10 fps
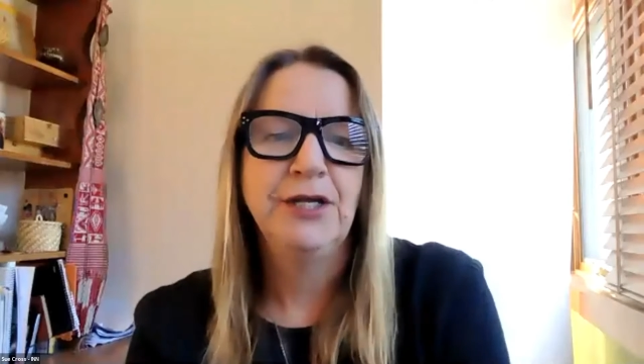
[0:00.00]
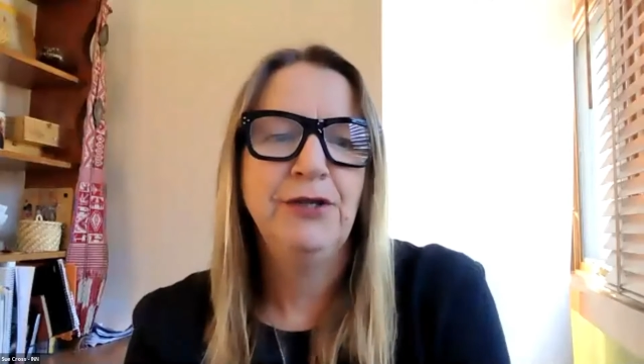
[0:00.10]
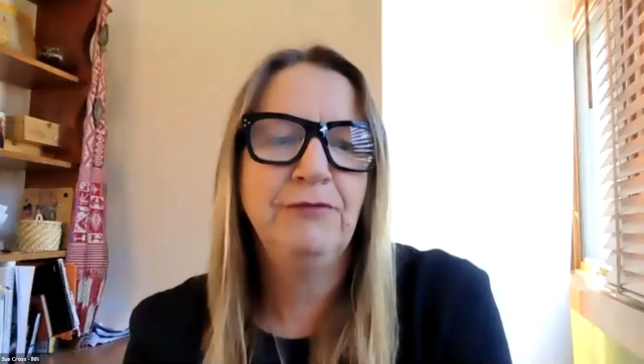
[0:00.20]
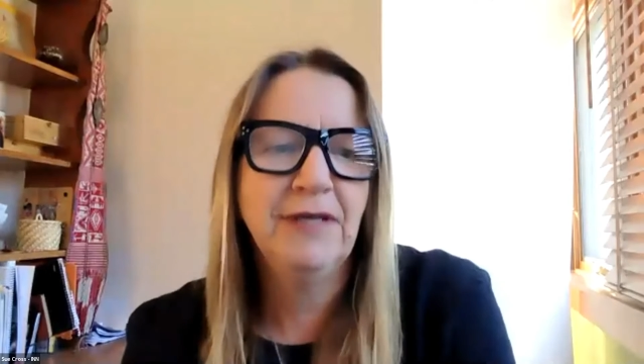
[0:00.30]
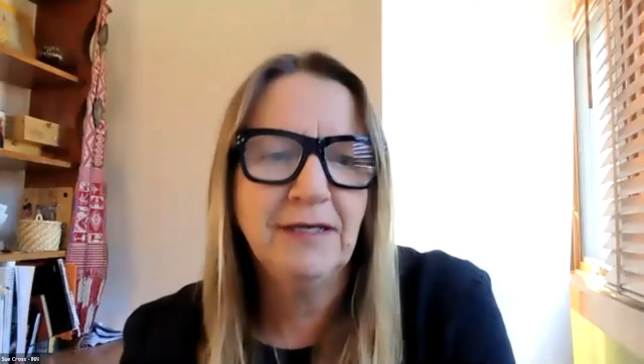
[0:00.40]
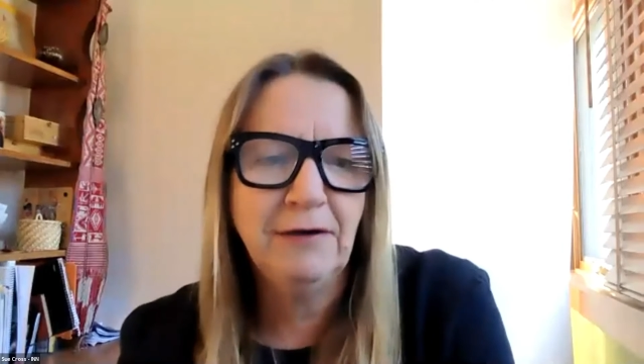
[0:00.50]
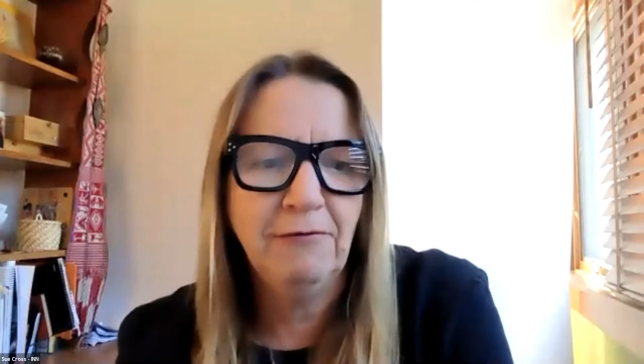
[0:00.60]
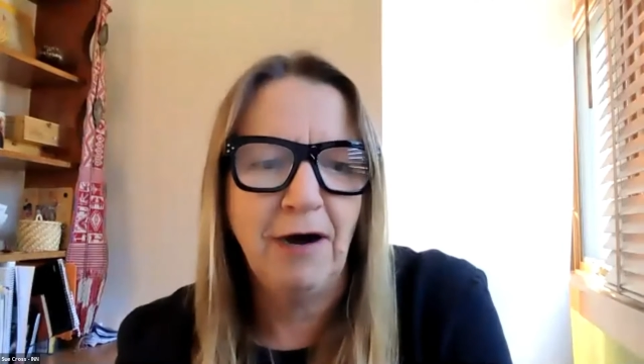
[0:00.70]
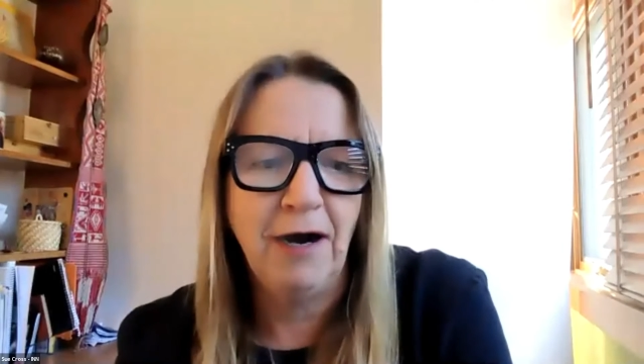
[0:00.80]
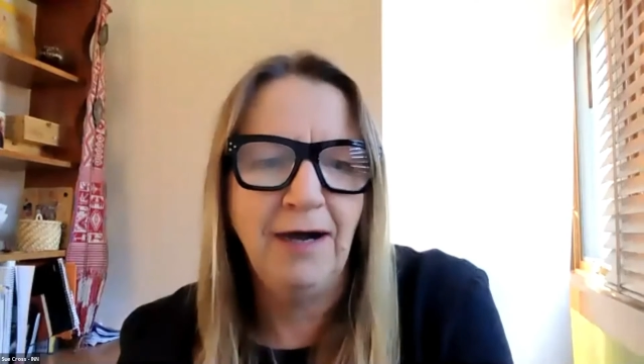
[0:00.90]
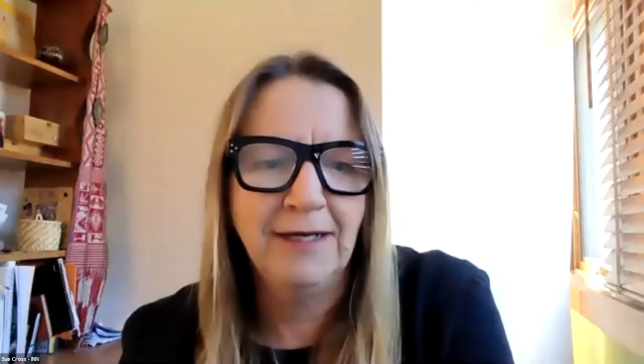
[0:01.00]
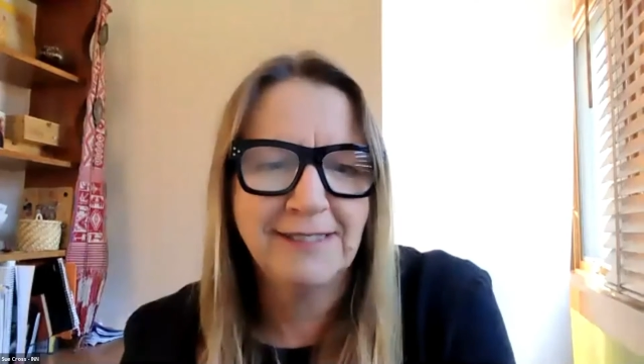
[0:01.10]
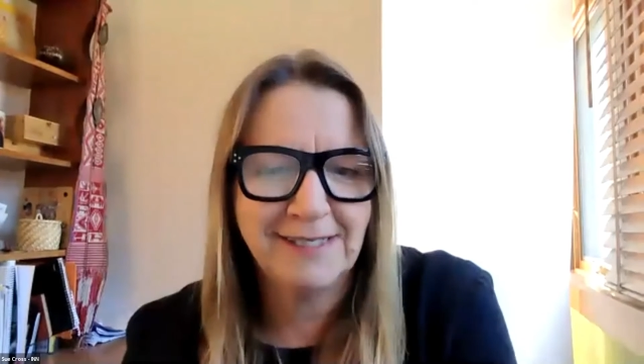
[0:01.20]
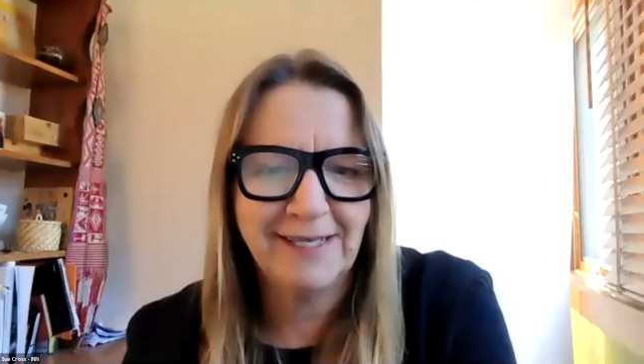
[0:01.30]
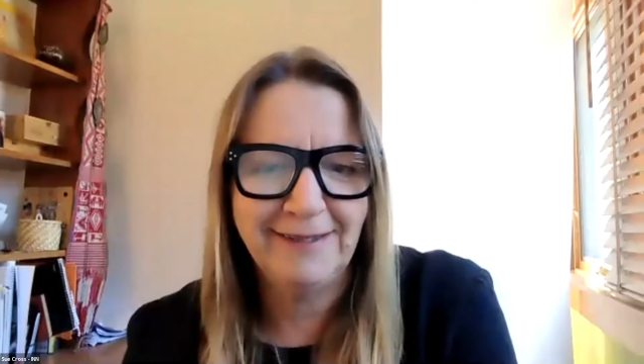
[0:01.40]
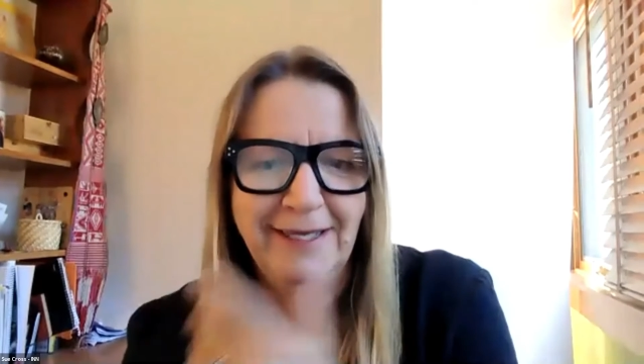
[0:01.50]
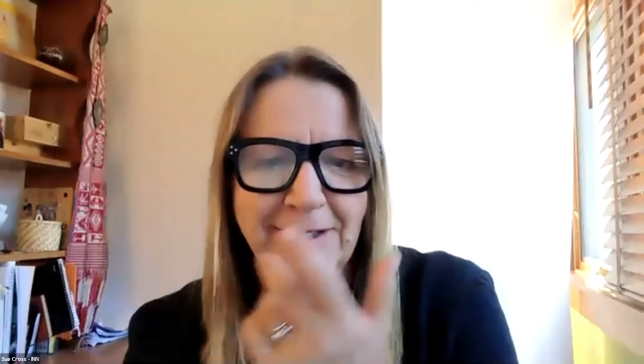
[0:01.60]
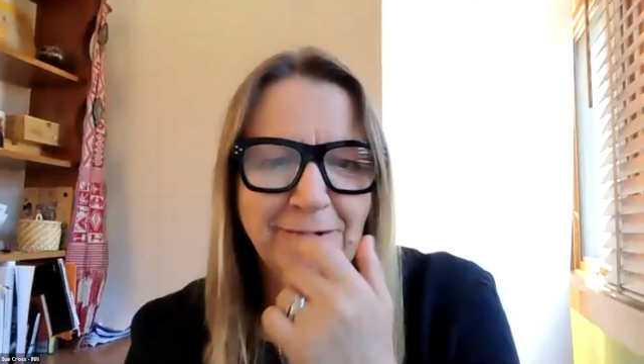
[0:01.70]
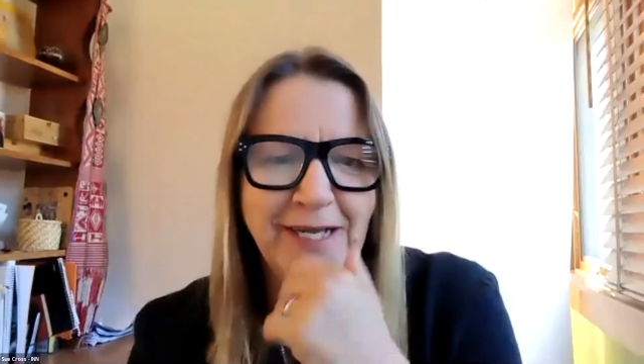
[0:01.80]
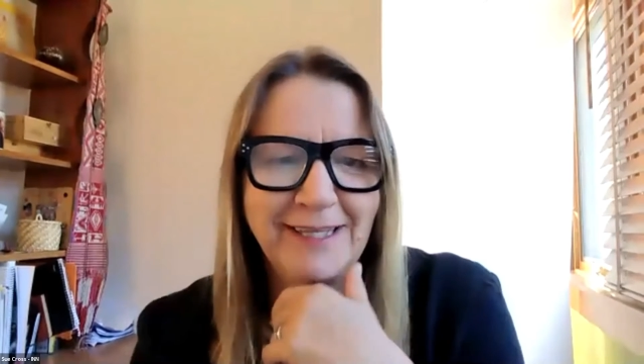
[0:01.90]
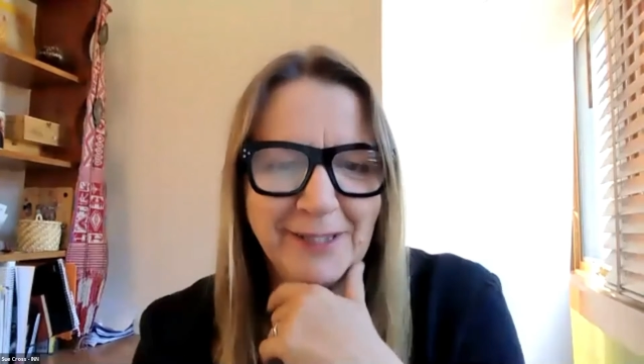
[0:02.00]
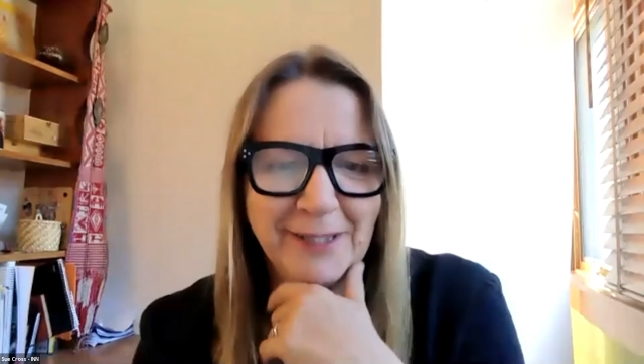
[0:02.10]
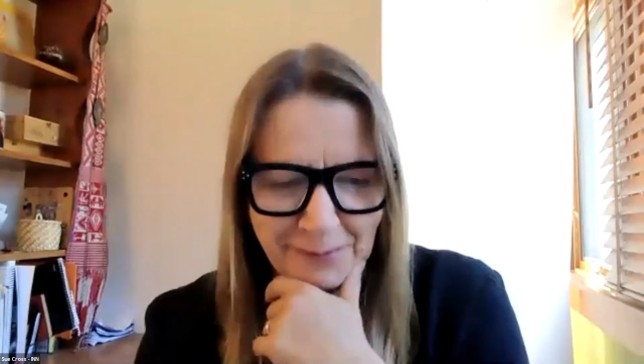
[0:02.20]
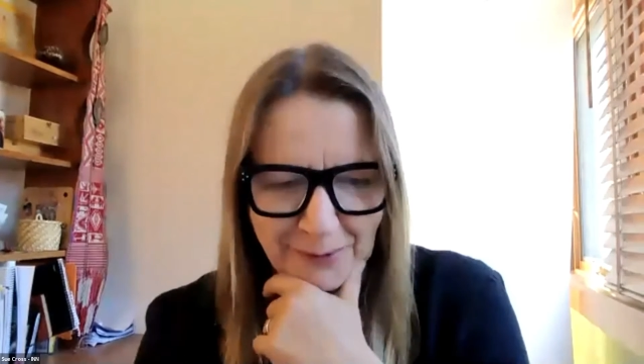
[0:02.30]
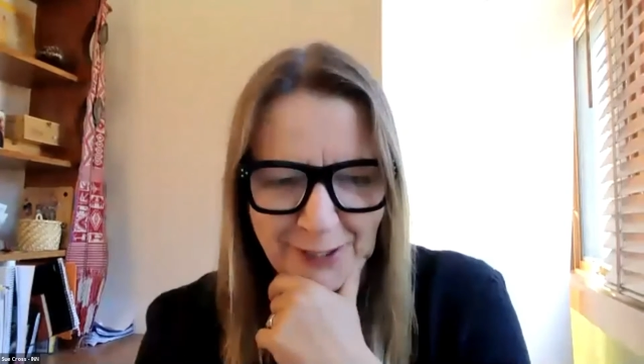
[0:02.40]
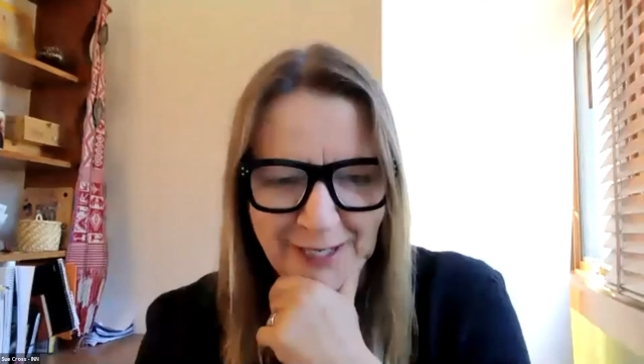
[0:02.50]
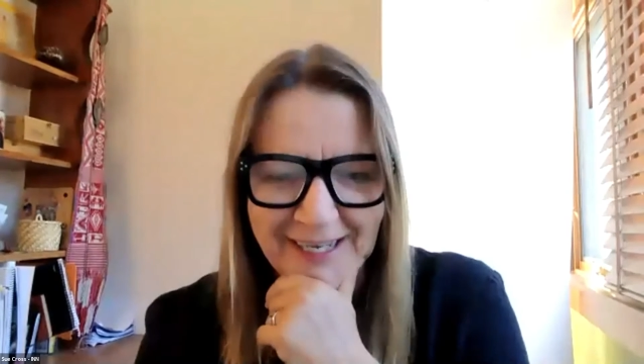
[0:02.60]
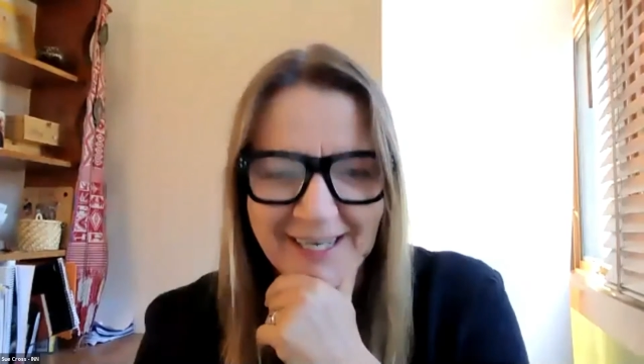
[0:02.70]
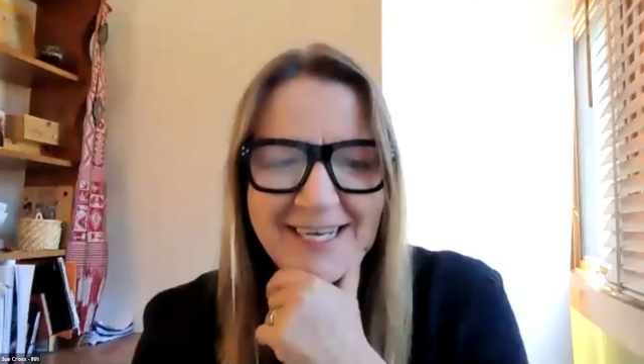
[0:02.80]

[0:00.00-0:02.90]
You then go on to say later in the book,